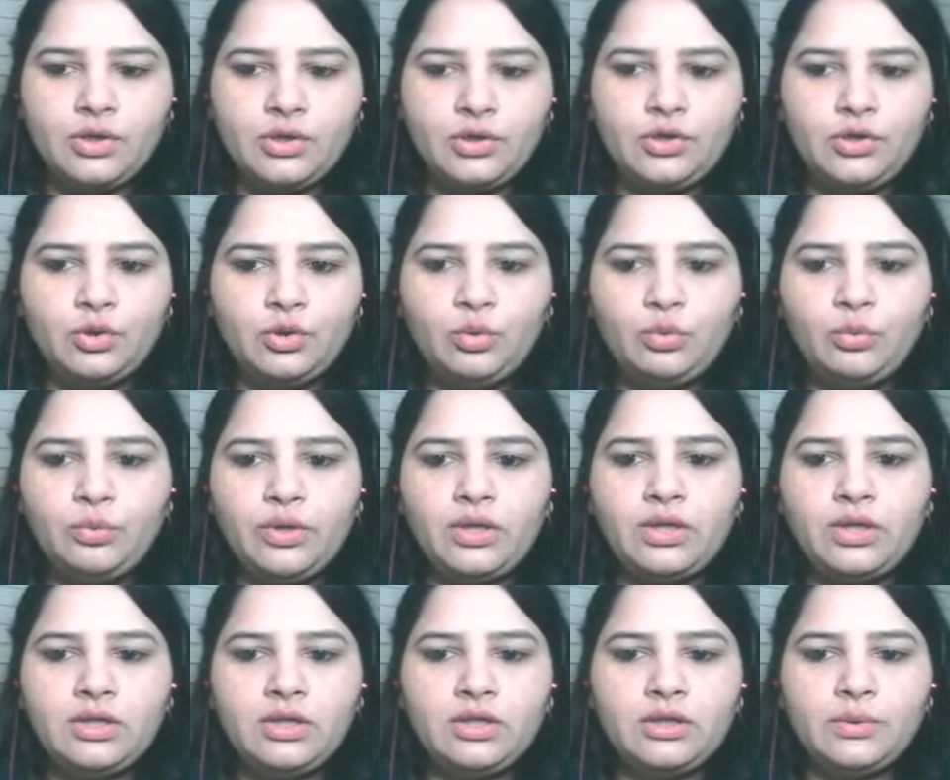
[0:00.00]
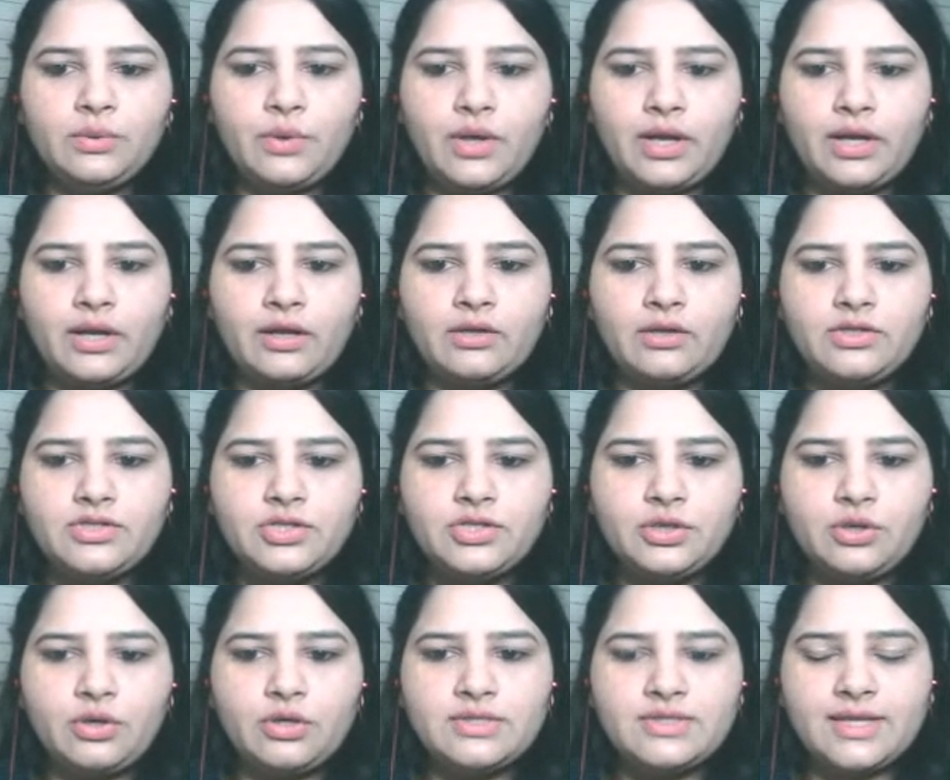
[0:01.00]
you will write
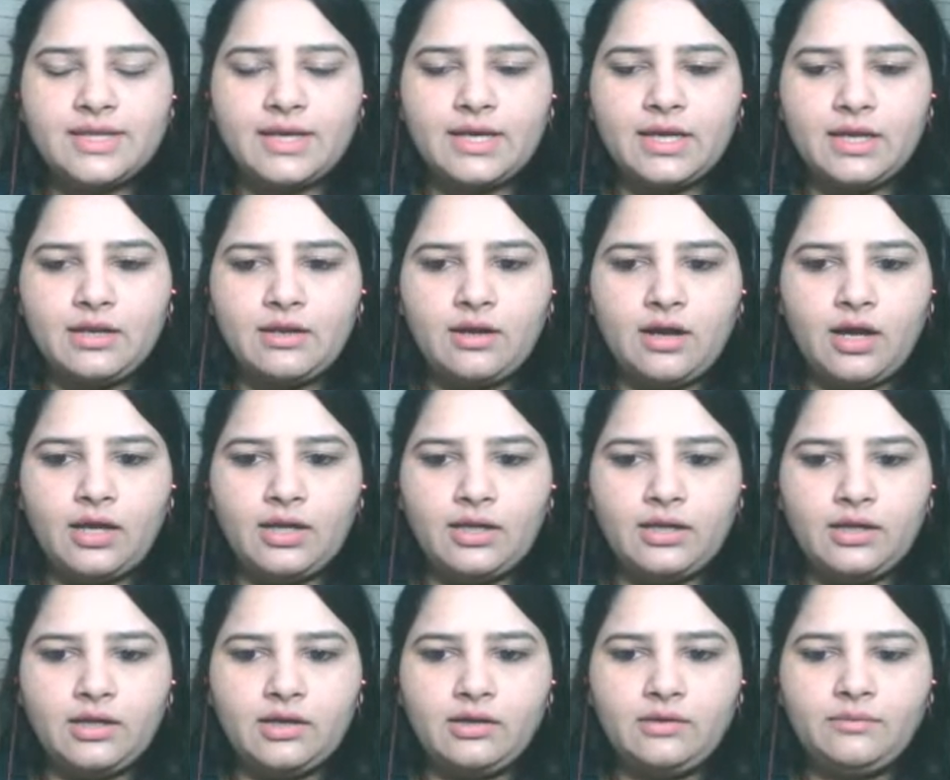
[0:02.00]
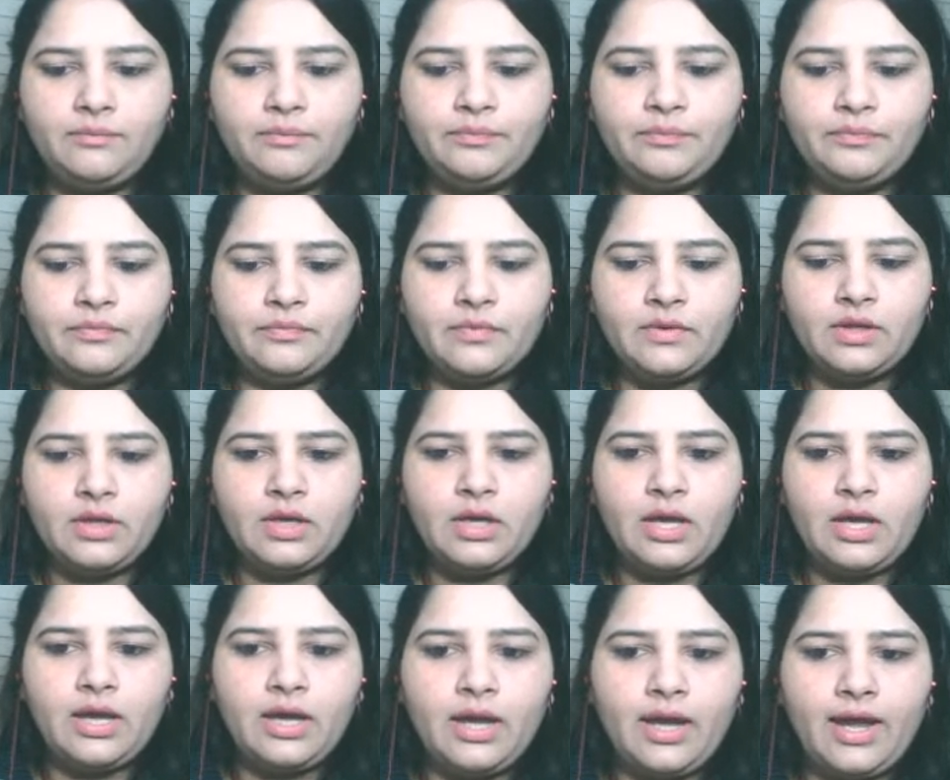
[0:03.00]
your second idea.
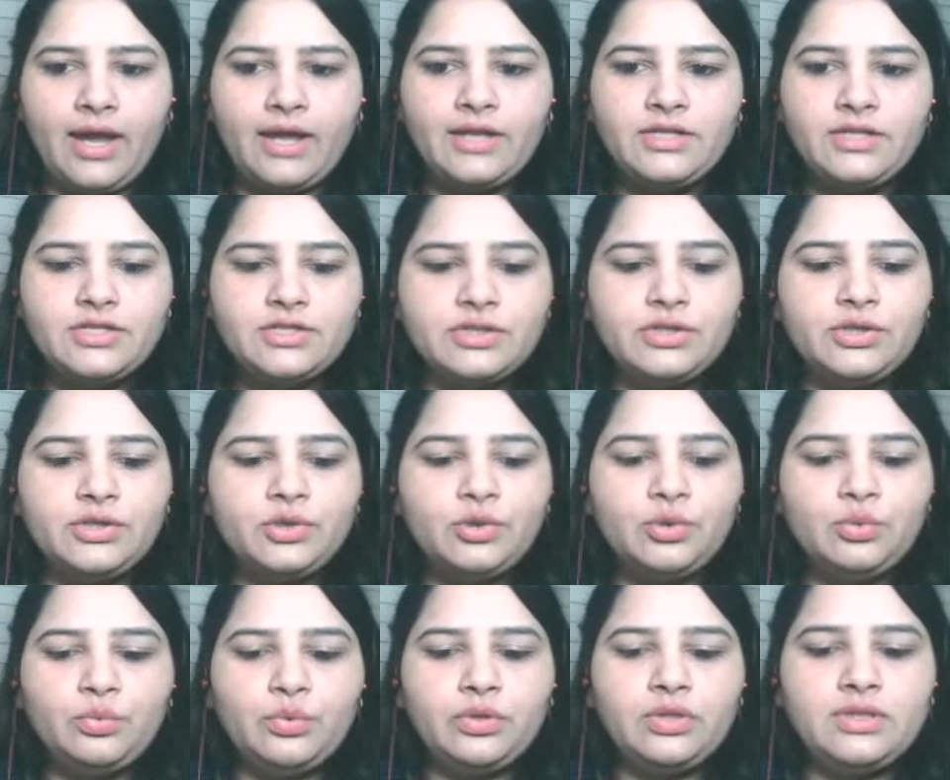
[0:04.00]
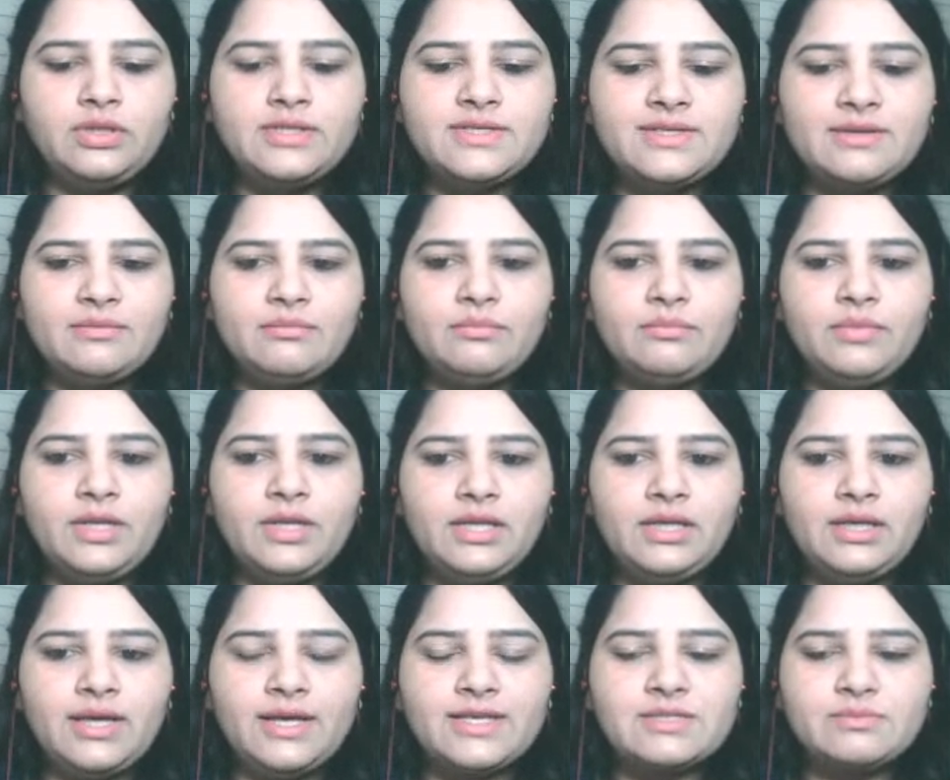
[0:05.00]
and you will
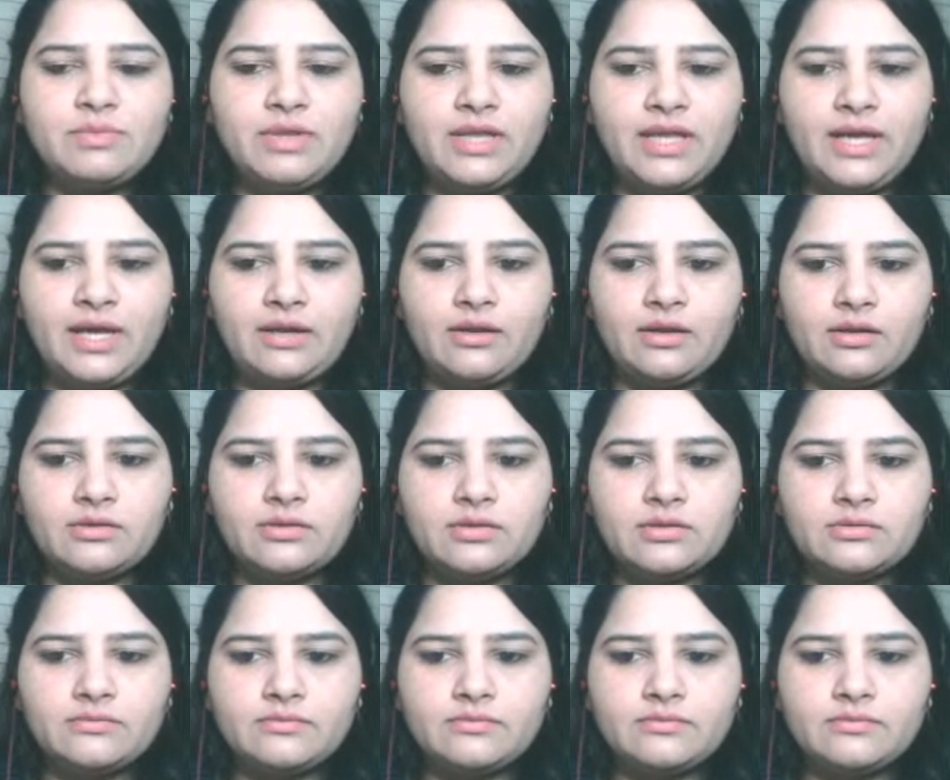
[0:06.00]
simply explain it.